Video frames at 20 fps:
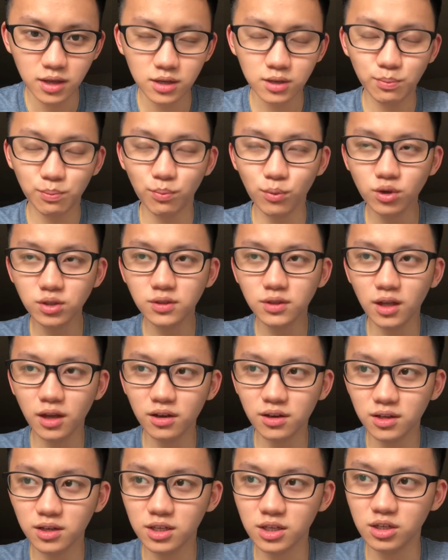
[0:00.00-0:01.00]
Most
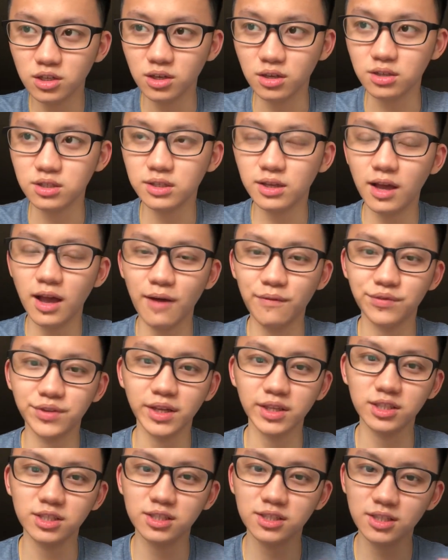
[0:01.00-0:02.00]
INTJs have
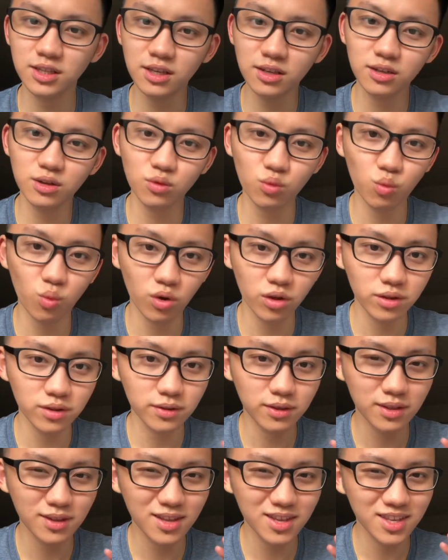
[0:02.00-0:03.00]
that single one
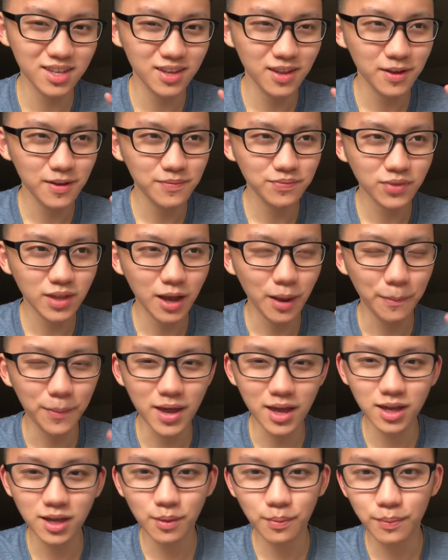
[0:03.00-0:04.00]

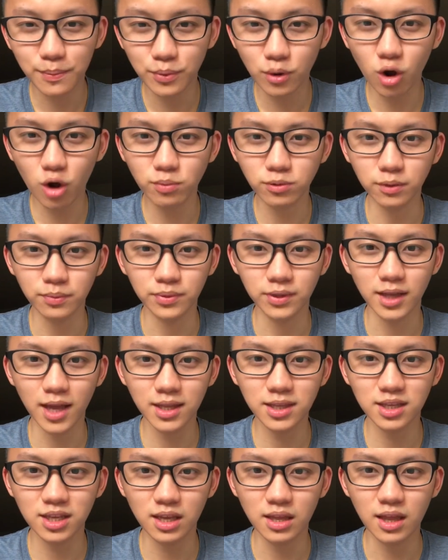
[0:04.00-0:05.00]
big problem that
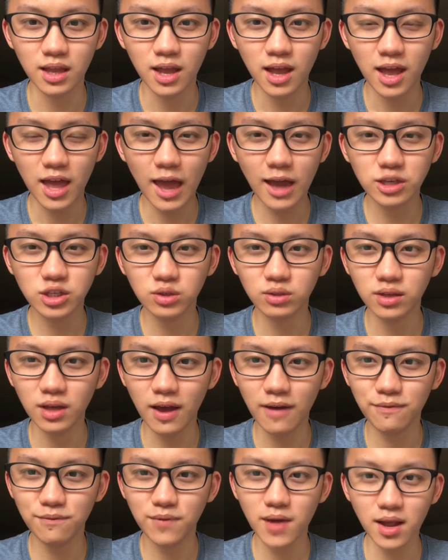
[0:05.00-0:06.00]
can actually
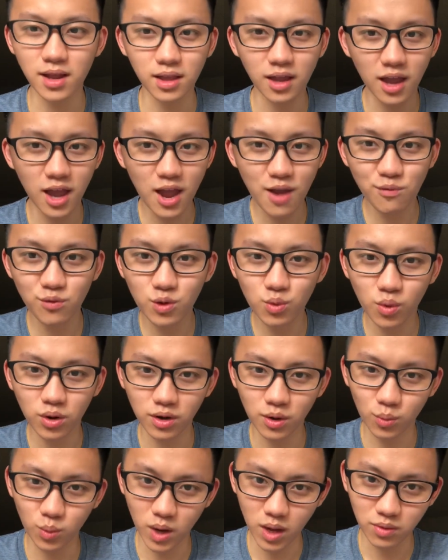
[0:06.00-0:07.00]
affect everyone
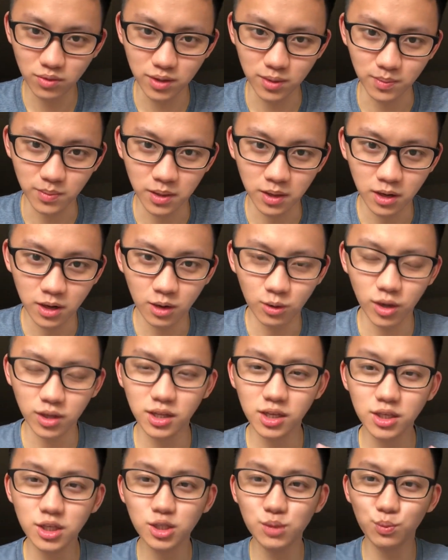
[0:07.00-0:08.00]
around them. Right? They're
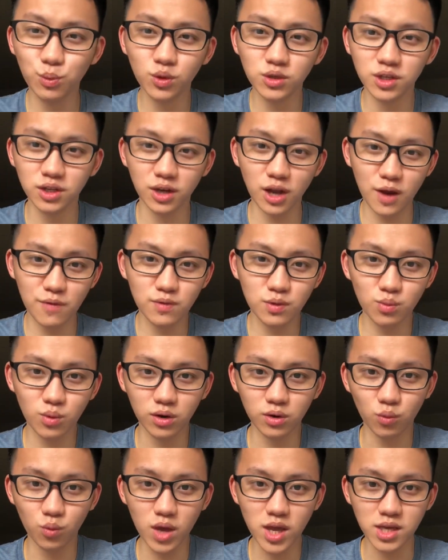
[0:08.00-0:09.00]
just pushing everyone
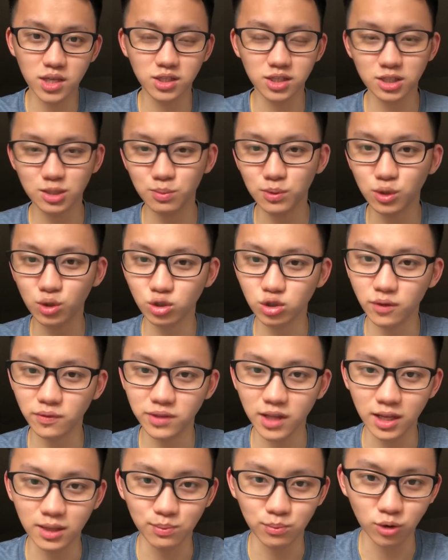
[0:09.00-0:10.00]
away just because of
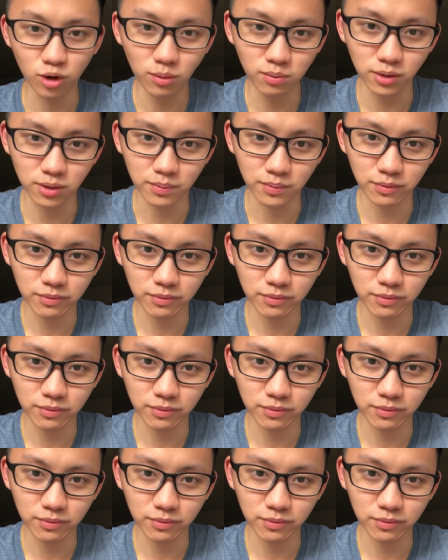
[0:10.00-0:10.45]
that problem.